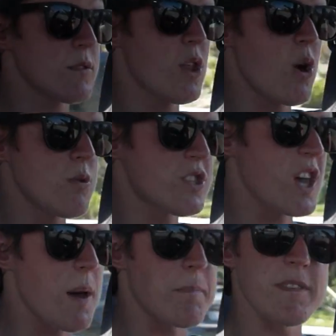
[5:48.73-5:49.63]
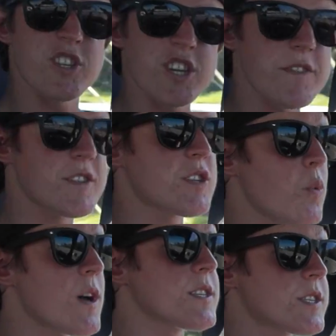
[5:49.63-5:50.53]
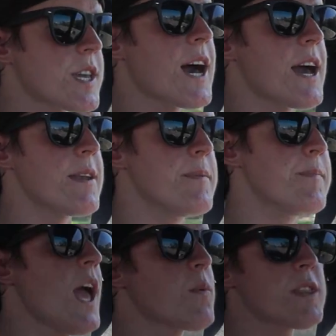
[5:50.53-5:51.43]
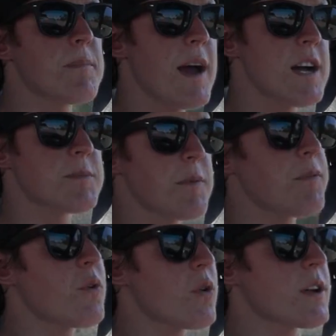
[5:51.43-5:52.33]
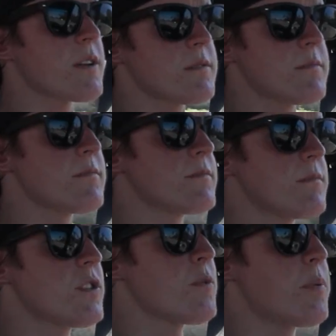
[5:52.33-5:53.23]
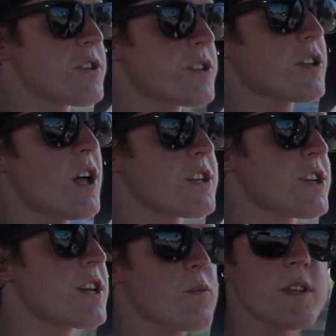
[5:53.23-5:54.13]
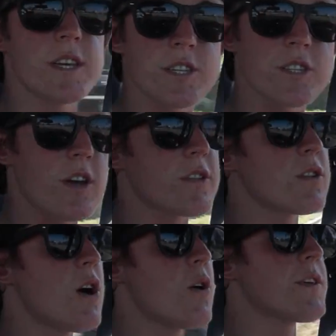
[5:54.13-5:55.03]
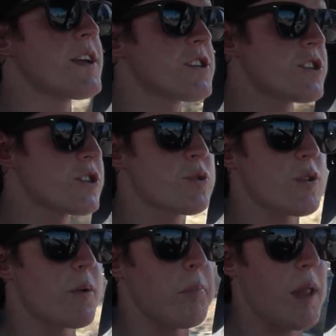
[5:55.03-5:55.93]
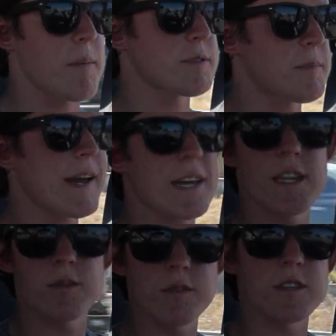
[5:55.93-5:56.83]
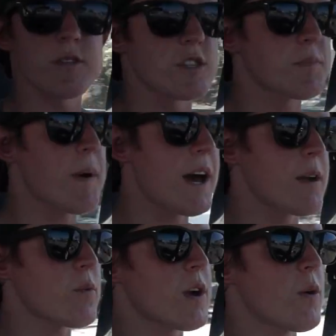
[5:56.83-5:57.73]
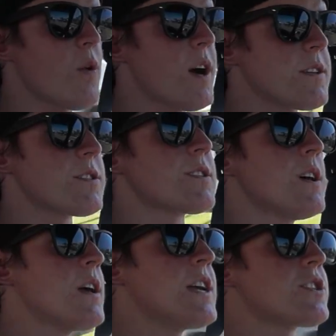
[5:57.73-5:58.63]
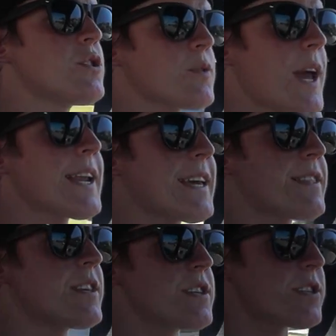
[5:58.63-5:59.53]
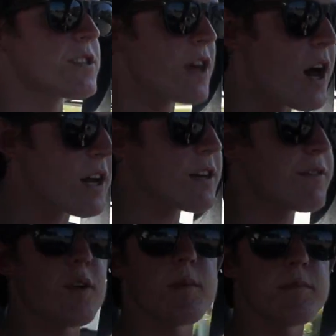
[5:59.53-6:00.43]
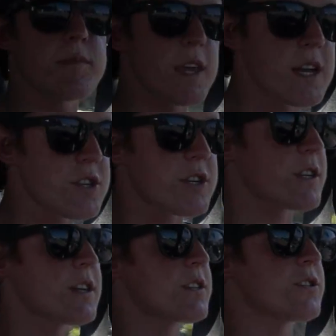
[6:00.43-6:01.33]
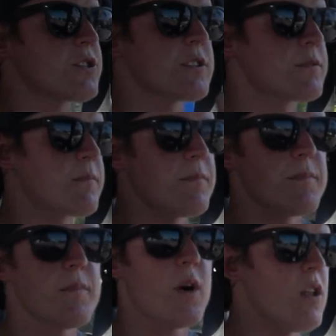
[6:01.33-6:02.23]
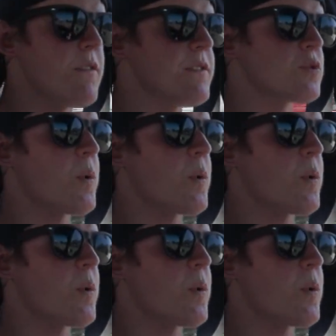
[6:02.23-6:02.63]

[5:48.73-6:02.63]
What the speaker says: loads up and shifts to one side. And with the mounts, before you push the clutch in and releases all the load, the engine just sort of plops back into its little spot where it was. And so you kind of get this thunk from the engine because it's just, all of its